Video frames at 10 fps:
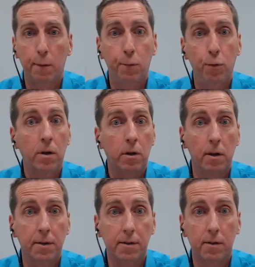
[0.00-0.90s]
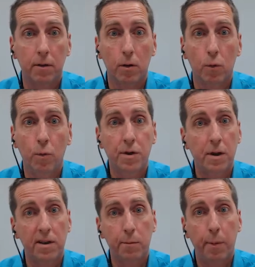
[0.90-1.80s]
funerals, which
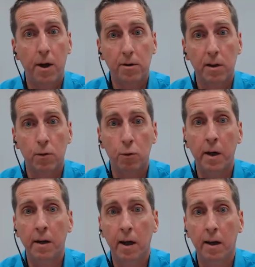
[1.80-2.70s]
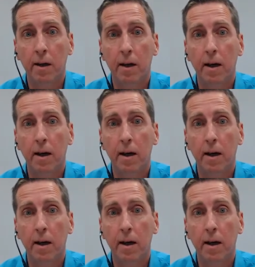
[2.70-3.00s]
are special in Romania,